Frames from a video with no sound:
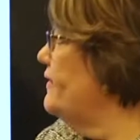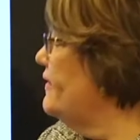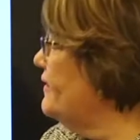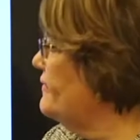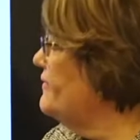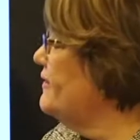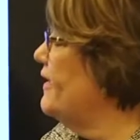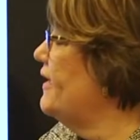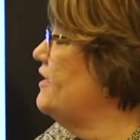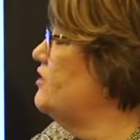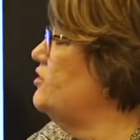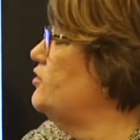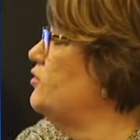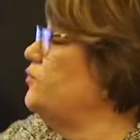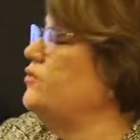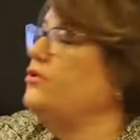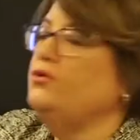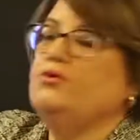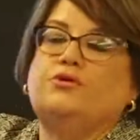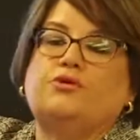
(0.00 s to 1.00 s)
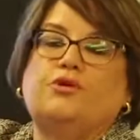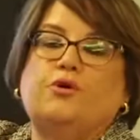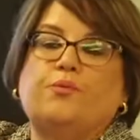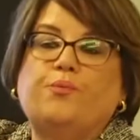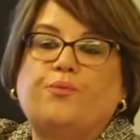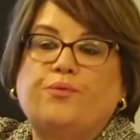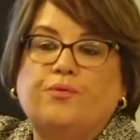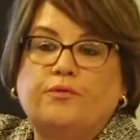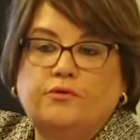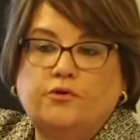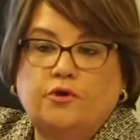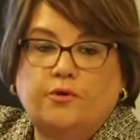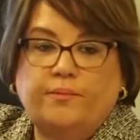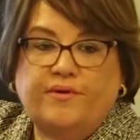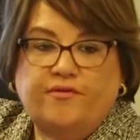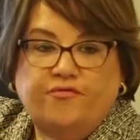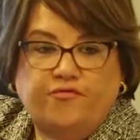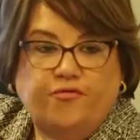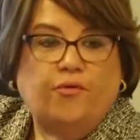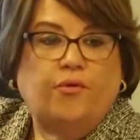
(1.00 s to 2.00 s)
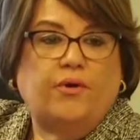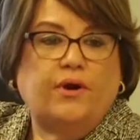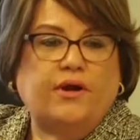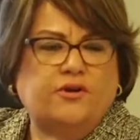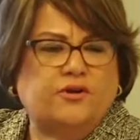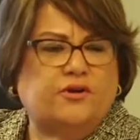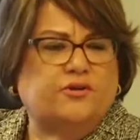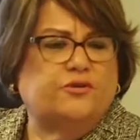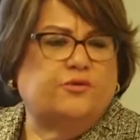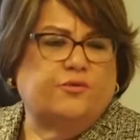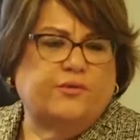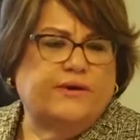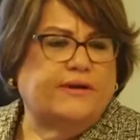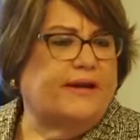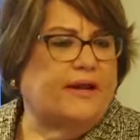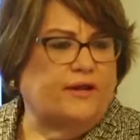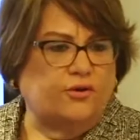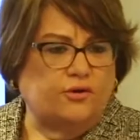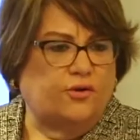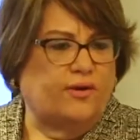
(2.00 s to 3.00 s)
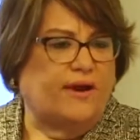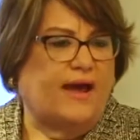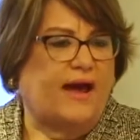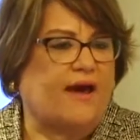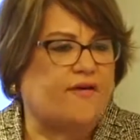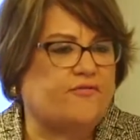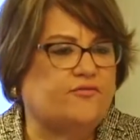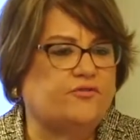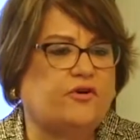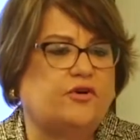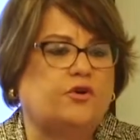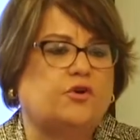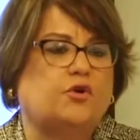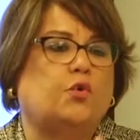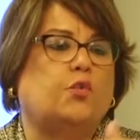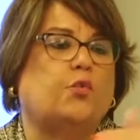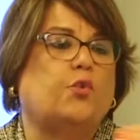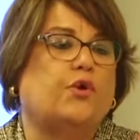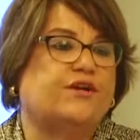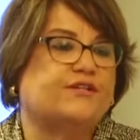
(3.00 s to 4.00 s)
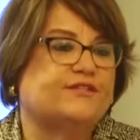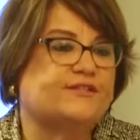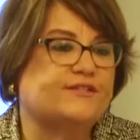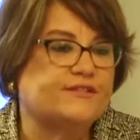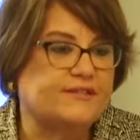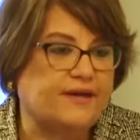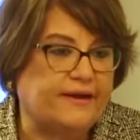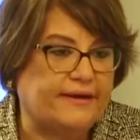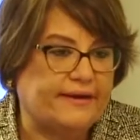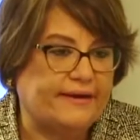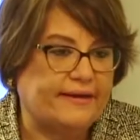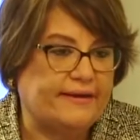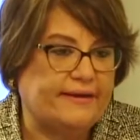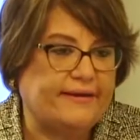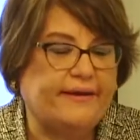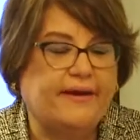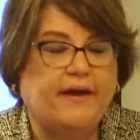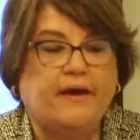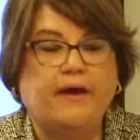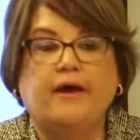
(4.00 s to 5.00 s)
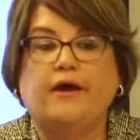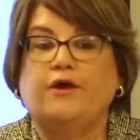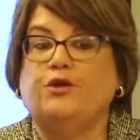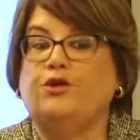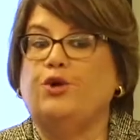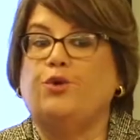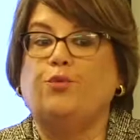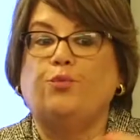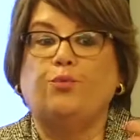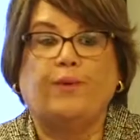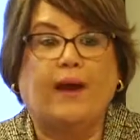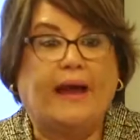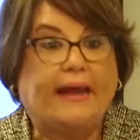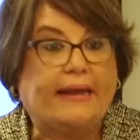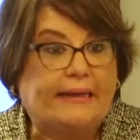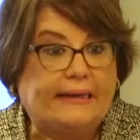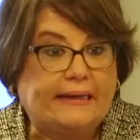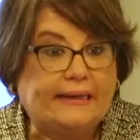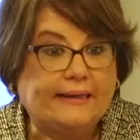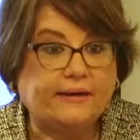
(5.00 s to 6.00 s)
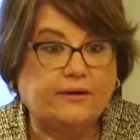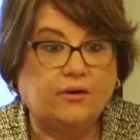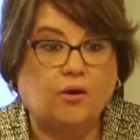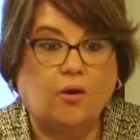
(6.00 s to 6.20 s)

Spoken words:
this case, you would do your before, your during, and your after, your word study, your writing,